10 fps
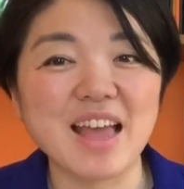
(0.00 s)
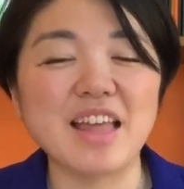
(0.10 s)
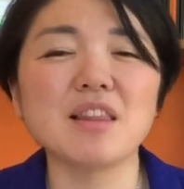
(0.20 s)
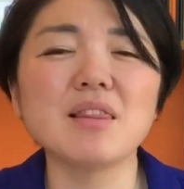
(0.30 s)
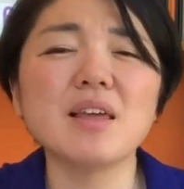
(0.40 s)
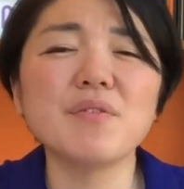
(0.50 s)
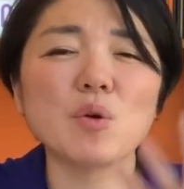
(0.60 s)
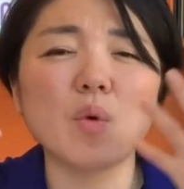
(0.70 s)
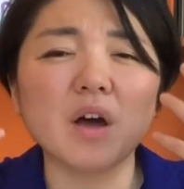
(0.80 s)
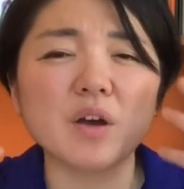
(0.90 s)
And the
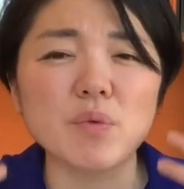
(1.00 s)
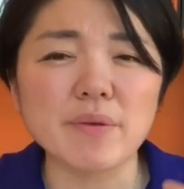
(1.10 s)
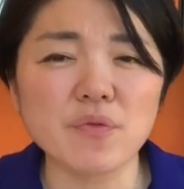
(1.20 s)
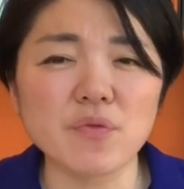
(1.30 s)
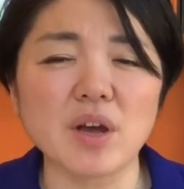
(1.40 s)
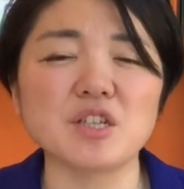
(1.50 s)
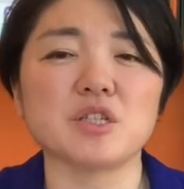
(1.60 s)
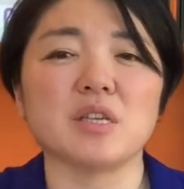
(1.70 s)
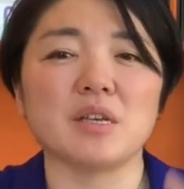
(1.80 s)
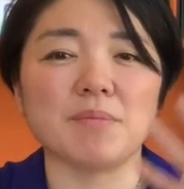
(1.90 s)
living water
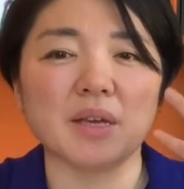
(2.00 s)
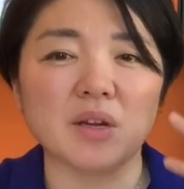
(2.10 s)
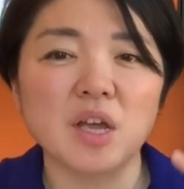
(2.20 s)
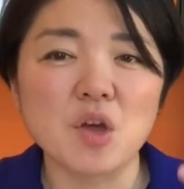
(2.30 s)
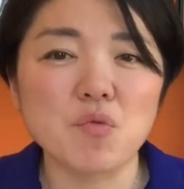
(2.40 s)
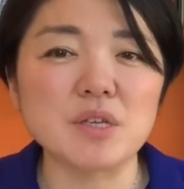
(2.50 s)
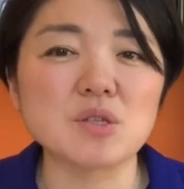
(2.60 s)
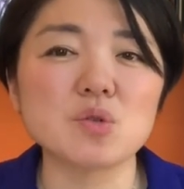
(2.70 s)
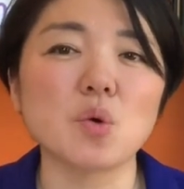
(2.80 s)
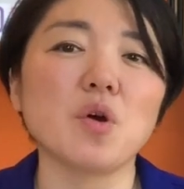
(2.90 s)
refreshed him and
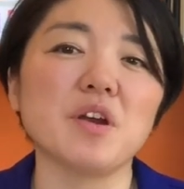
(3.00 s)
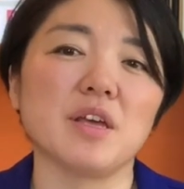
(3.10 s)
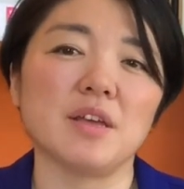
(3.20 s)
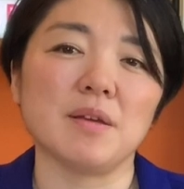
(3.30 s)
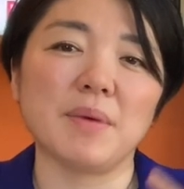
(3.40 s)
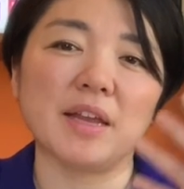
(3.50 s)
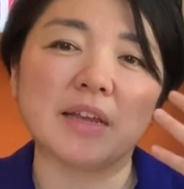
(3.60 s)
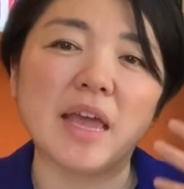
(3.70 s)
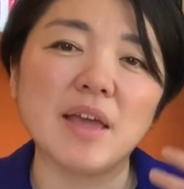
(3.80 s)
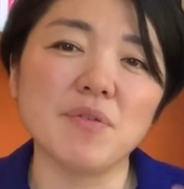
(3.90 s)
restored him and
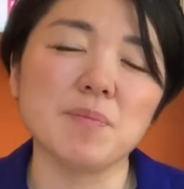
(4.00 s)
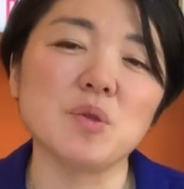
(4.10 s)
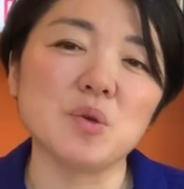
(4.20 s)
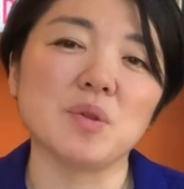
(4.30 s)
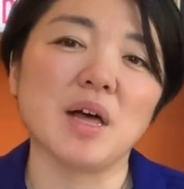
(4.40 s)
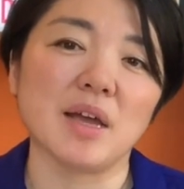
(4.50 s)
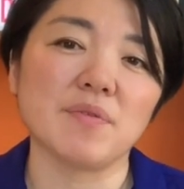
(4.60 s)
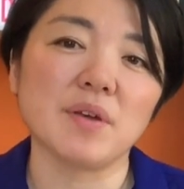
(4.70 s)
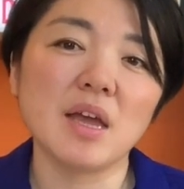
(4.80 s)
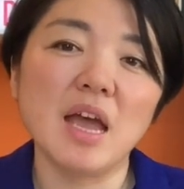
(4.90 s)
gave him new life.